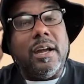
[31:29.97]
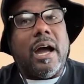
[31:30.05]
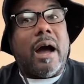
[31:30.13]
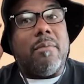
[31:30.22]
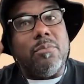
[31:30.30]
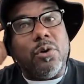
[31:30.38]

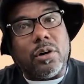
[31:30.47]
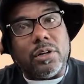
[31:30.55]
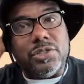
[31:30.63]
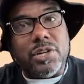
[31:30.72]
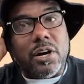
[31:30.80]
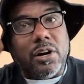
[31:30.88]
I'm more
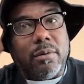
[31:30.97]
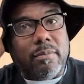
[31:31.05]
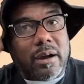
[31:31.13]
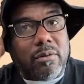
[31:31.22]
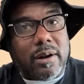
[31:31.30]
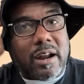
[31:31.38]
concerned
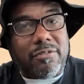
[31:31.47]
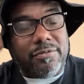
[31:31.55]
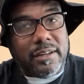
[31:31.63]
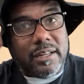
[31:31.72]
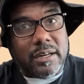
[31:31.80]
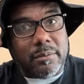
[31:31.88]
about what I
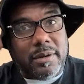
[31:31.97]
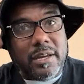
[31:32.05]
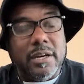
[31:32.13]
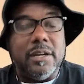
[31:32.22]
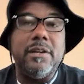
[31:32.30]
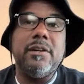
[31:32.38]
feed up
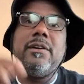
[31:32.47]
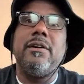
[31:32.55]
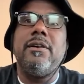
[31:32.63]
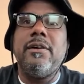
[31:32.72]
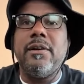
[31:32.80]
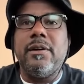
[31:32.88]
here
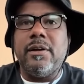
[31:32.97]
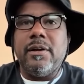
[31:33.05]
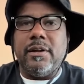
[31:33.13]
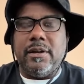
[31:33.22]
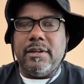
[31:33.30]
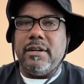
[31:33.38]

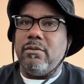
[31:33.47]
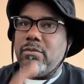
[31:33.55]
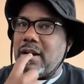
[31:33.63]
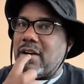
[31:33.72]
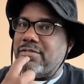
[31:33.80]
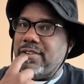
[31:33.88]
than what
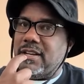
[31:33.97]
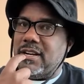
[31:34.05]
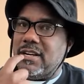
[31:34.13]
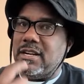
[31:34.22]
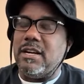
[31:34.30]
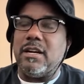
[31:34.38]
I feed in
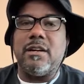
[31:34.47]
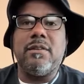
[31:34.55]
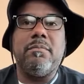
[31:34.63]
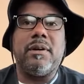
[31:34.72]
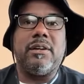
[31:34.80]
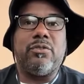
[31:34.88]
here.
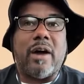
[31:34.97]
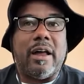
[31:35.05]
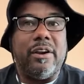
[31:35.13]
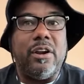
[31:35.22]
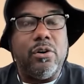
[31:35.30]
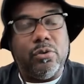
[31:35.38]
Because I
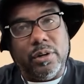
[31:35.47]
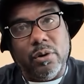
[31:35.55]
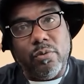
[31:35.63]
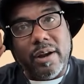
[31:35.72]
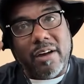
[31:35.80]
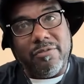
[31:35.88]
know that
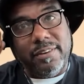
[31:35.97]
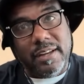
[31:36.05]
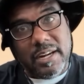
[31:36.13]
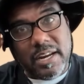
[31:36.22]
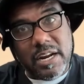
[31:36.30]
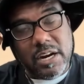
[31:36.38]
what I feed
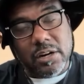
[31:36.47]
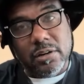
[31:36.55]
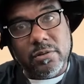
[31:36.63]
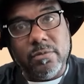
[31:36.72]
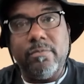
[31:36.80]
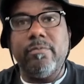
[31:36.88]
here
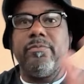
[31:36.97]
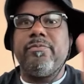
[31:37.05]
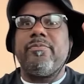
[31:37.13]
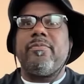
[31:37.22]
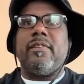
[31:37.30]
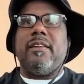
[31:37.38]

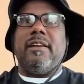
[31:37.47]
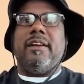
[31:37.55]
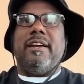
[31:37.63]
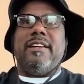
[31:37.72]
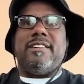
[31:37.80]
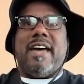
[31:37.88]

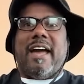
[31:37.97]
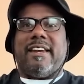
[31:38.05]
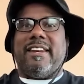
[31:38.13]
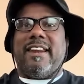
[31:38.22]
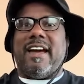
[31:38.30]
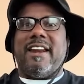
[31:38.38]
is
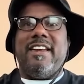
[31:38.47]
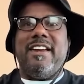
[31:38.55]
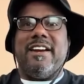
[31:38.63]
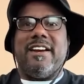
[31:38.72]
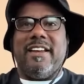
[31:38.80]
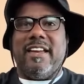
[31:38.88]
acted out
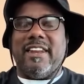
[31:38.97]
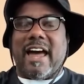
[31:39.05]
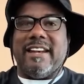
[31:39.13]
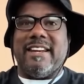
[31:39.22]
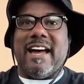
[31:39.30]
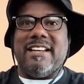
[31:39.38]
here. It, I
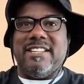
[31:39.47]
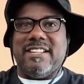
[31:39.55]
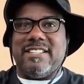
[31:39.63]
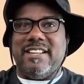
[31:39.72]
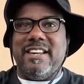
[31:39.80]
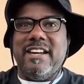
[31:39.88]

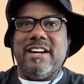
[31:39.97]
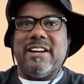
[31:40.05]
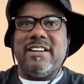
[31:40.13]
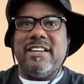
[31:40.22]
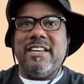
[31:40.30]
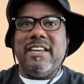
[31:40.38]
digest it here
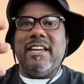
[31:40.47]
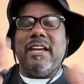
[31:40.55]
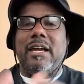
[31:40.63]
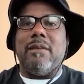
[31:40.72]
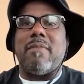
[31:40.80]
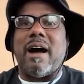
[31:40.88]

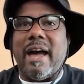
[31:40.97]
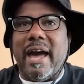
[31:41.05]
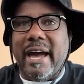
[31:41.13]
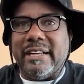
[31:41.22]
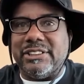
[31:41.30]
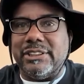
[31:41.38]
in my
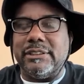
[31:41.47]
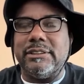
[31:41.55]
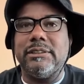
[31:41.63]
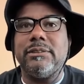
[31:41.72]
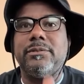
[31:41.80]
actions.